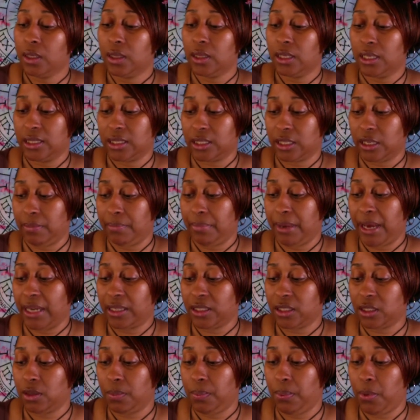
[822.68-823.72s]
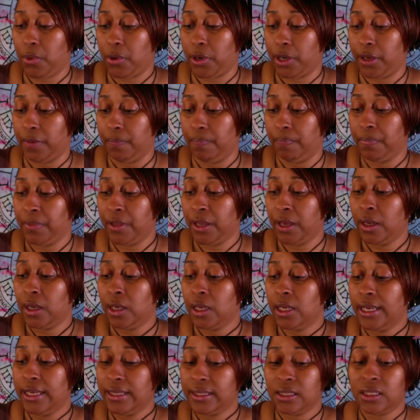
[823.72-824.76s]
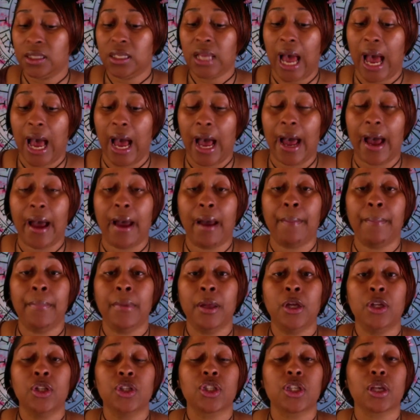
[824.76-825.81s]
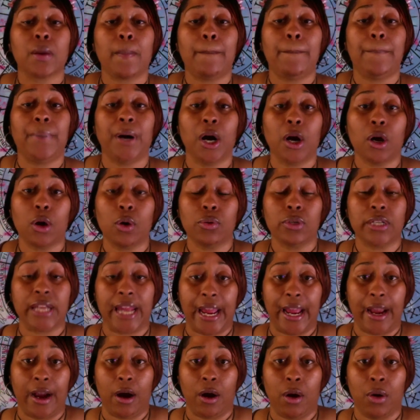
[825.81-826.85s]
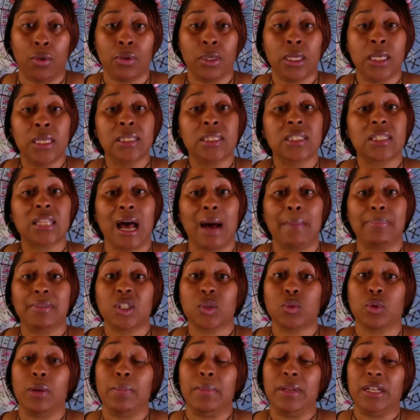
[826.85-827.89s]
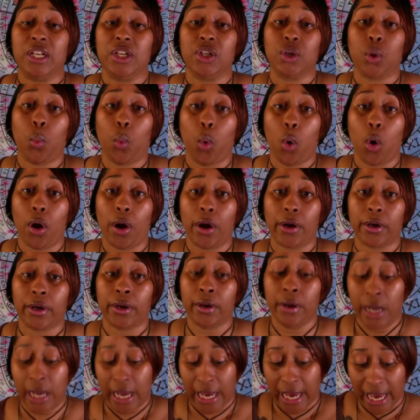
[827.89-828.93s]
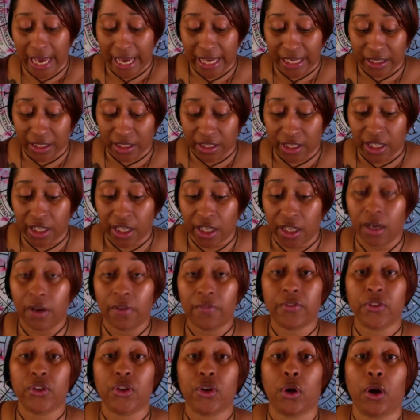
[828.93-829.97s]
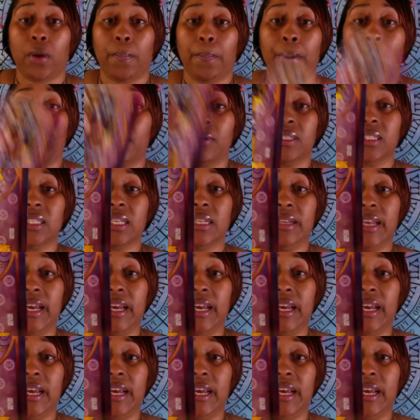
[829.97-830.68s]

Let's get back to the point. It's time to buckle down, stop swimming in the water, and give your person